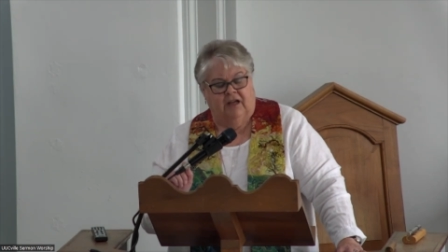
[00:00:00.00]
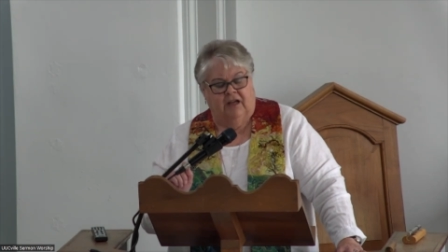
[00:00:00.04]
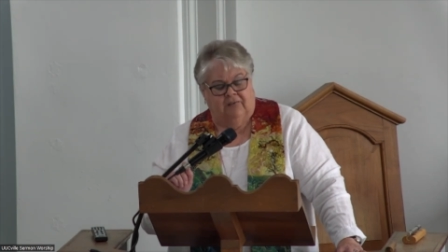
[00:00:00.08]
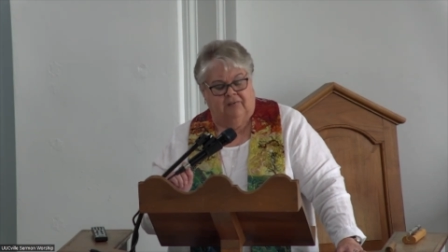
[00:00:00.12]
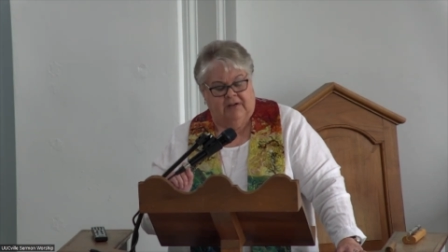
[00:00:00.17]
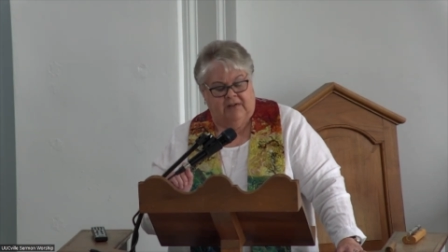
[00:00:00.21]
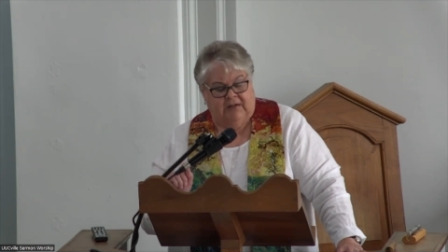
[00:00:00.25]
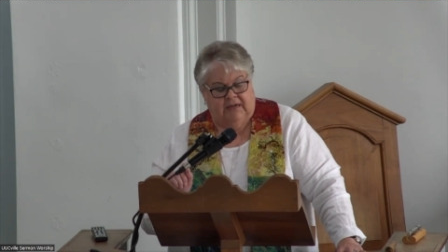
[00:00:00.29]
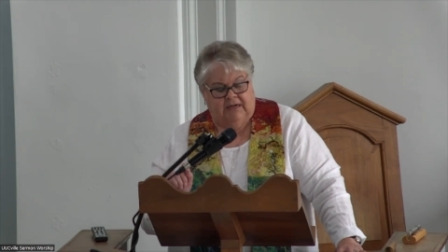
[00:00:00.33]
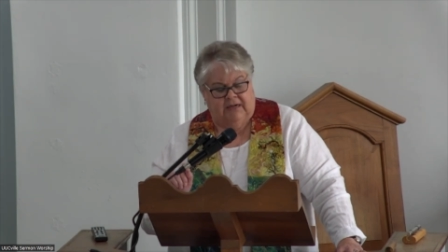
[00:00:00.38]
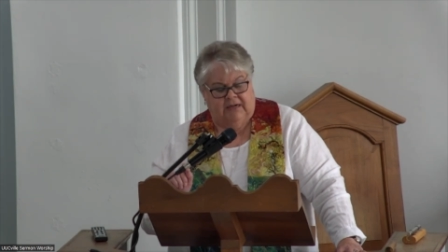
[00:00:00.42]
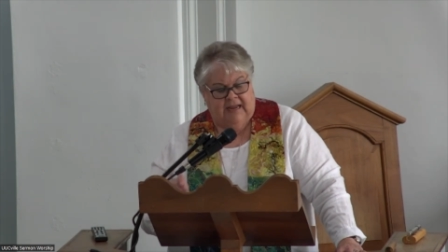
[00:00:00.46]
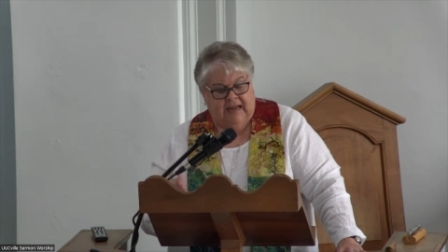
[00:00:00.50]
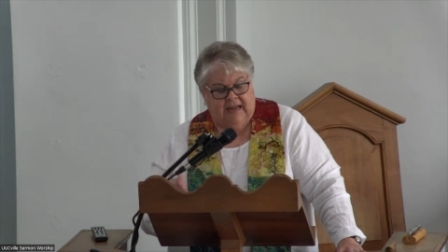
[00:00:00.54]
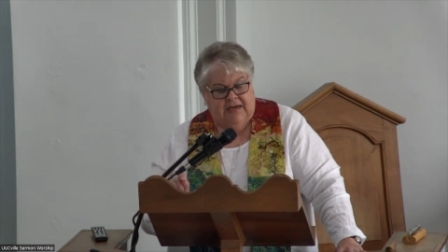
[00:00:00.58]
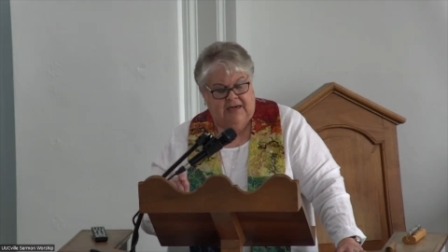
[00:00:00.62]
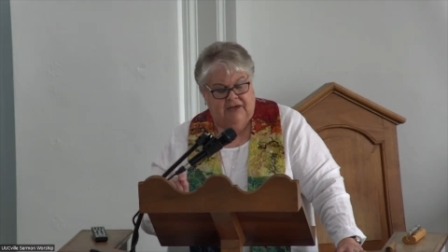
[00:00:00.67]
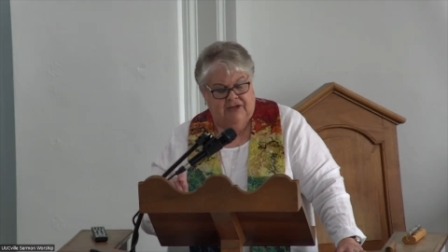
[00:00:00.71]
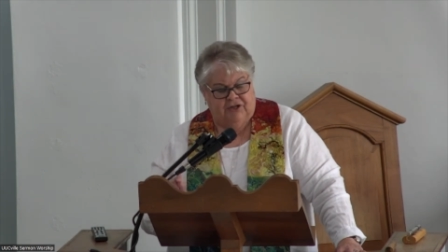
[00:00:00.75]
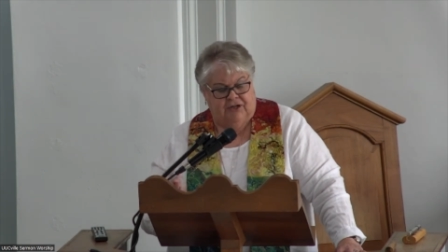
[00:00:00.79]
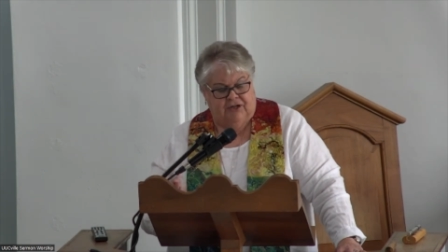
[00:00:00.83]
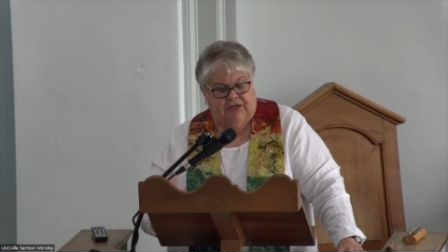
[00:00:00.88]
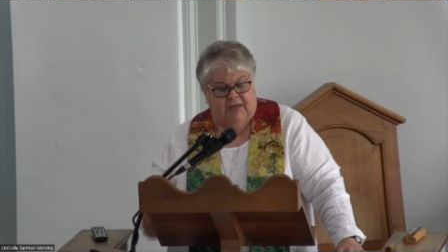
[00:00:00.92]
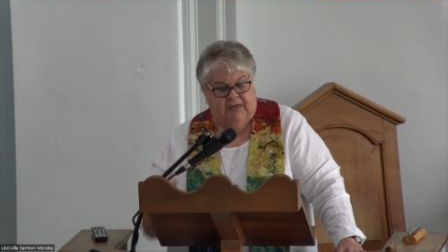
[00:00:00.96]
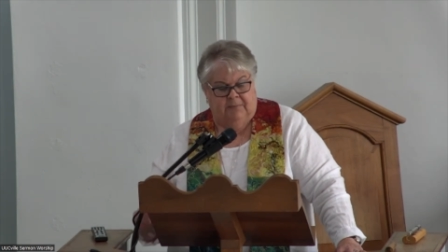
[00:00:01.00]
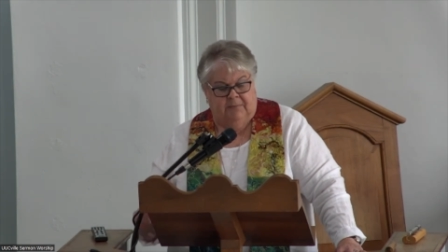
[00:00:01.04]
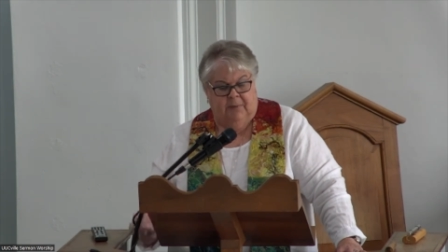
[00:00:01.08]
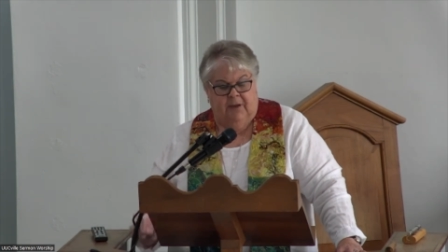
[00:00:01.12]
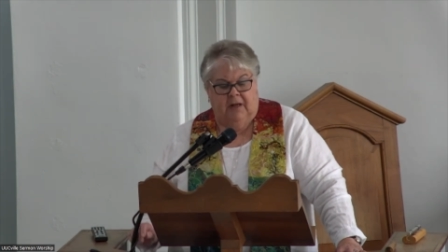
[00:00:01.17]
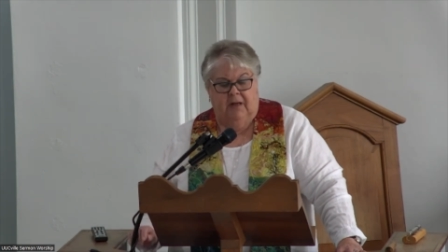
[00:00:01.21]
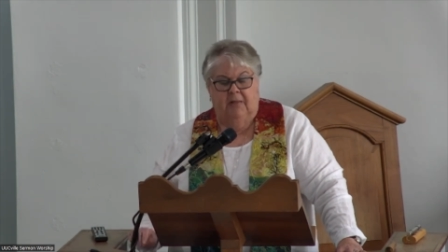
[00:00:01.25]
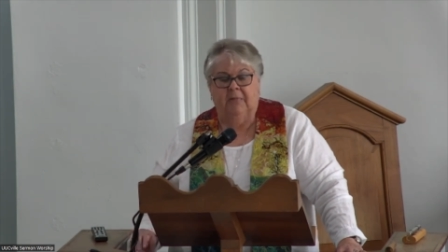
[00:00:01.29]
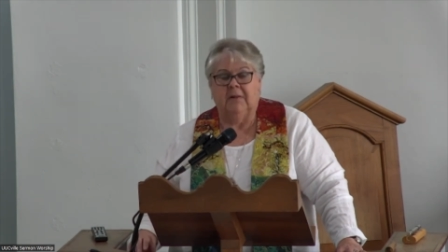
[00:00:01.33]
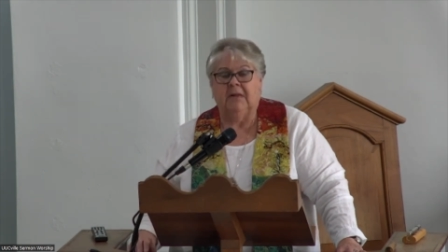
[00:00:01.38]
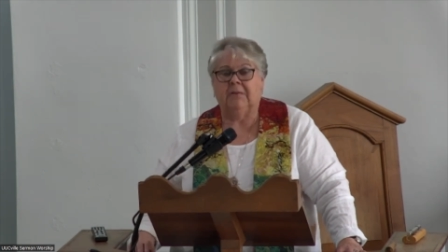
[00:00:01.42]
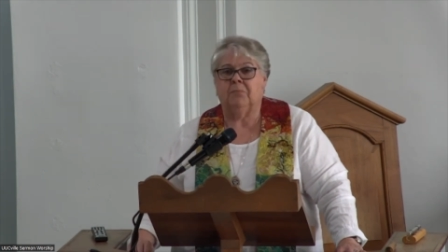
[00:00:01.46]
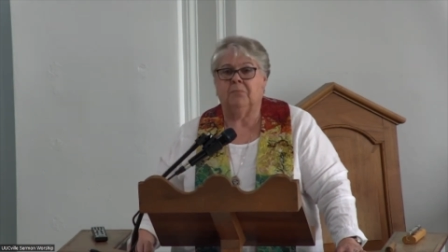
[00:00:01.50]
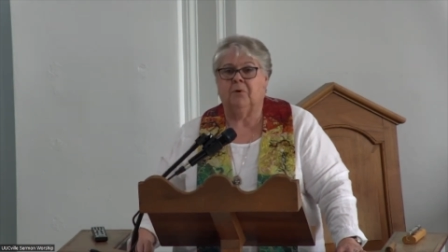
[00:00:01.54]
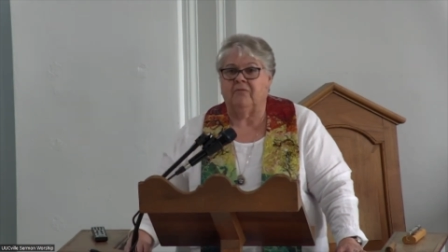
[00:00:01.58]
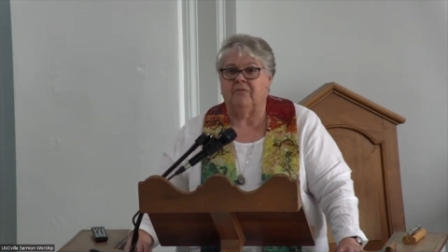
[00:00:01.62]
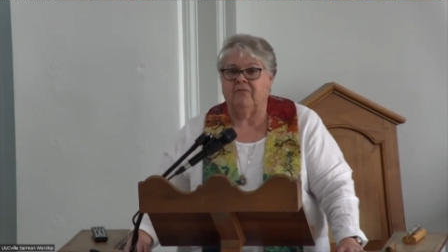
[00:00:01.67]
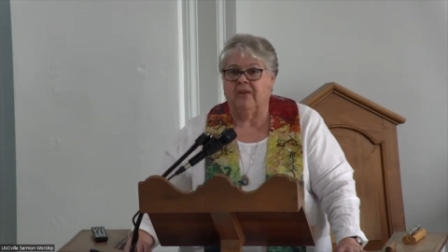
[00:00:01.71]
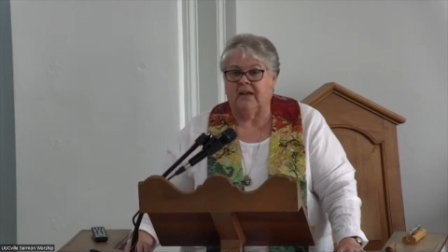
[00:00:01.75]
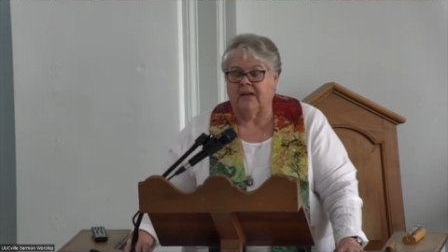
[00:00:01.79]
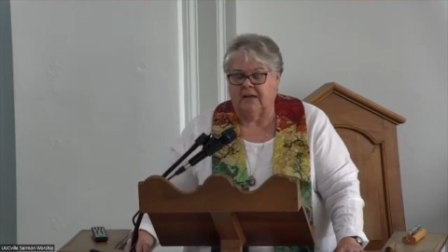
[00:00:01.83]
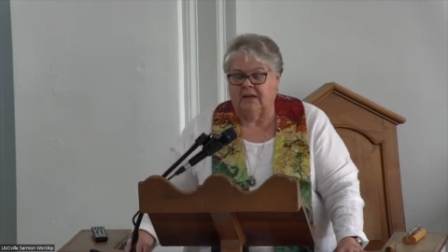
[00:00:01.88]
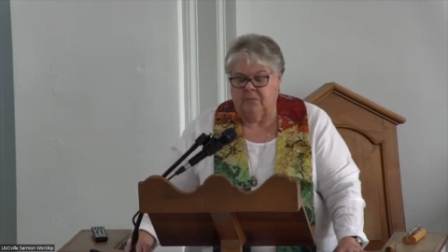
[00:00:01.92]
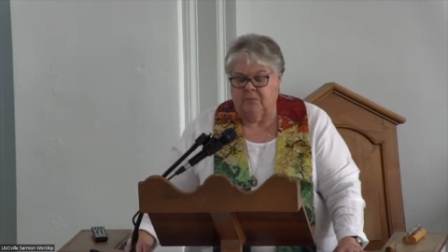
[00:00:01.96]
of engaging in public
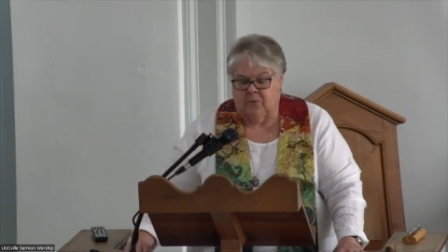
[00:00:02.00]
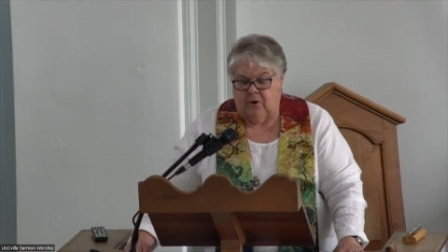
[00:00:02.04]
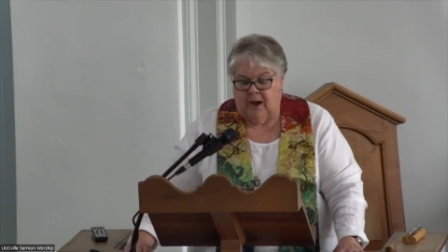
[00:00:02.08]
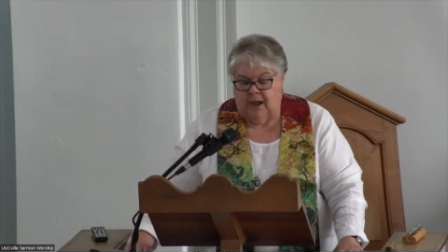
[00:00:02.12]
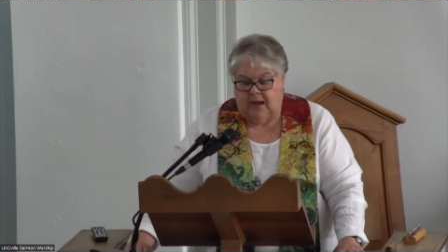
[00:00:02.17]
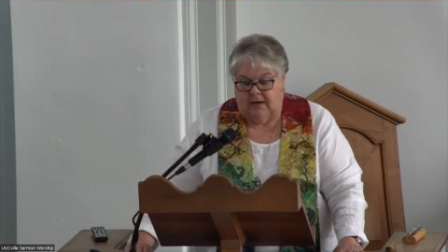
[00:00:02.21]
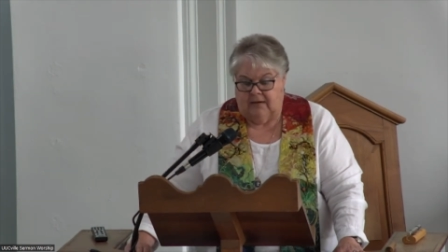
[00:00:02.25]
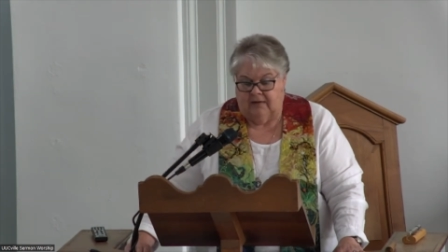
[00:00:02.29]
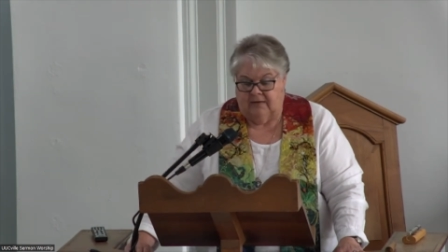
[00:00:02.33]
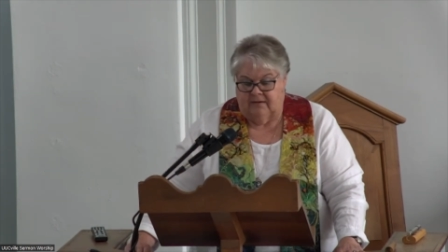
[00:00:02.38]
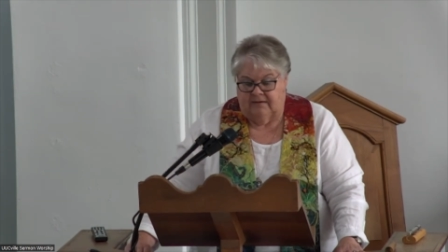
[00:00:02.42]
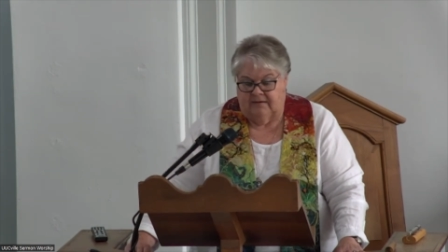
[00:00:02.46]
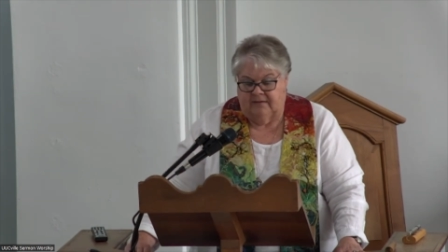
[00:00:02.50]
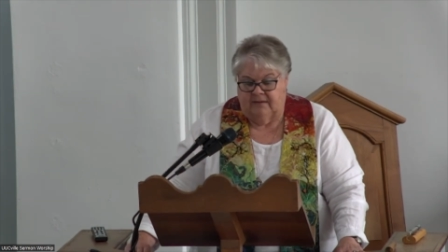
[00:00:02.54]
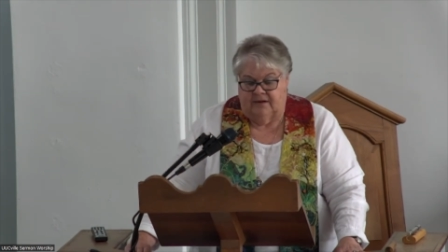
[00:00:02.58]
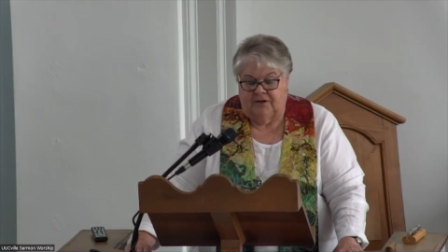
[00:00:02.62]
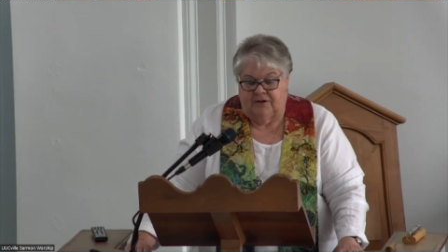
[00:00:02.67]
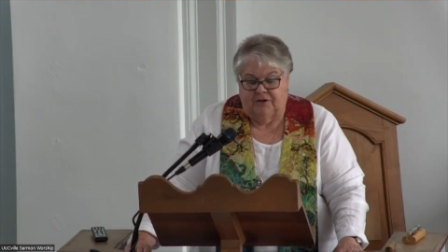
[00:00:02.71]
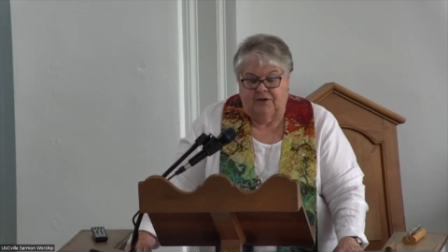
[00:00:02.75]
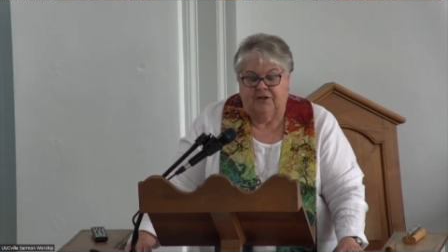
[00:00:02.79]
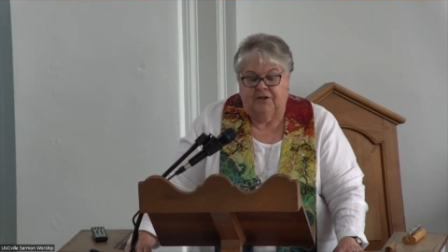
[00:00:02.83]
prophetic practice under